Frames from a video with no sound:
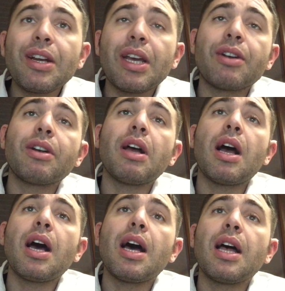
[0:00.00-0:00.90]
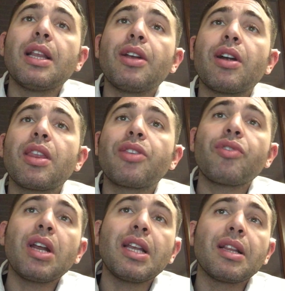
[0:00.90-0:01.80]
ear, there are
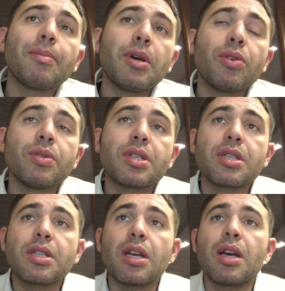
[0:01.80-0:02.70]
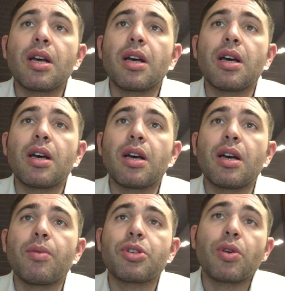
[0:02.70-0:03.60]
three little bones
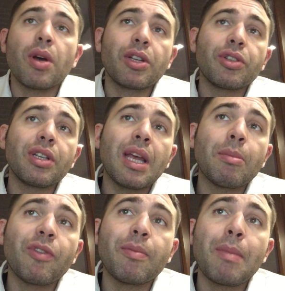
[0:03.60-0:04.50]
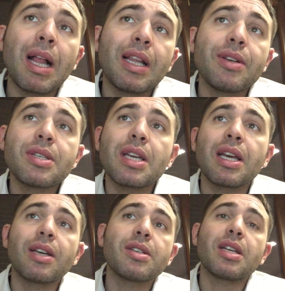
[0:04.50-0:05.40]
which go under the name of malleus,
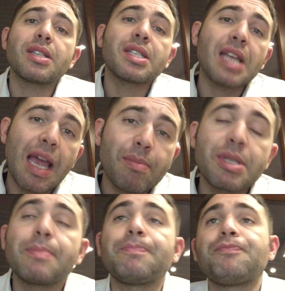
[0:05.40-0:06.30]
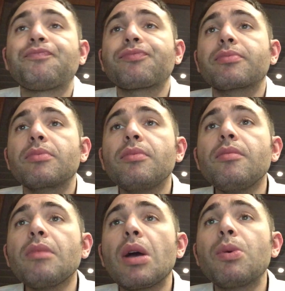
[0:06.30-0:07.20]
incus, and stapes,
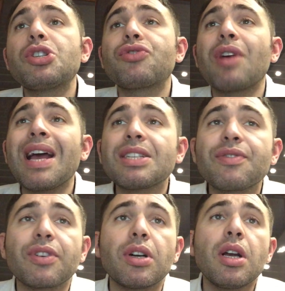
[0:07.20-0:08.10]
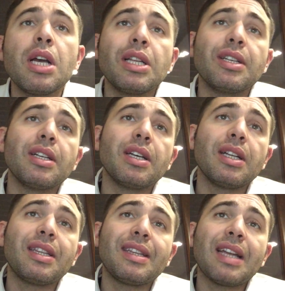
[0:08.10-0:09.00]
which transfer
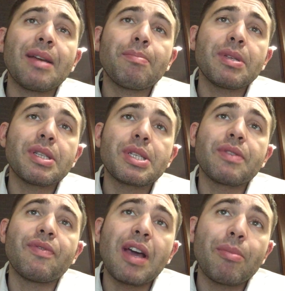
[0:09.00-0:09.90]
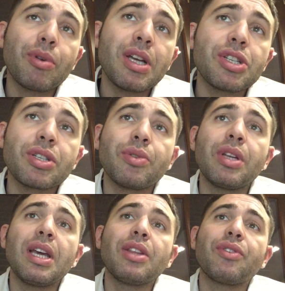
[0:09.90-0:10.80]
the tympan's vibrations to
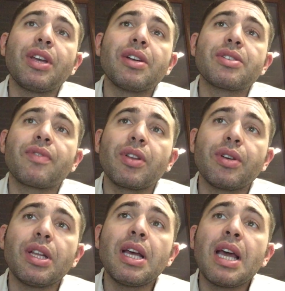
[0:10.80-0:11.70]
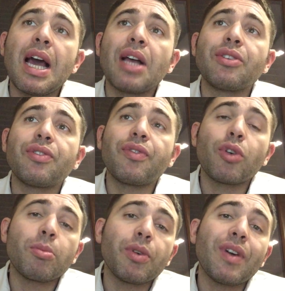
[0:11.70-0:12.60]
the inner ear's fluid under
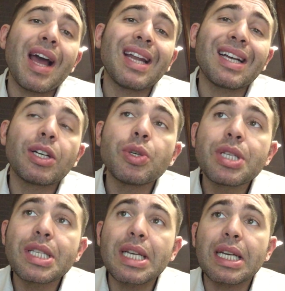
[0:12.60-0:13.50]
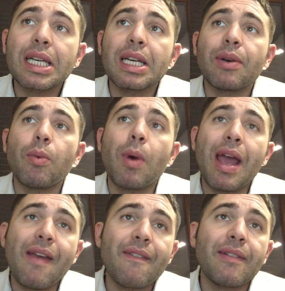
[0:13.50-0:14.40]
form of an acoustic
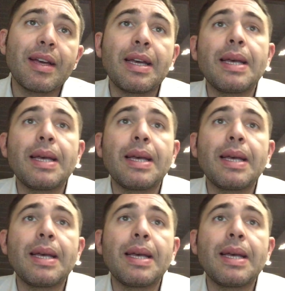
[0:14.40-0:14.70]
wave.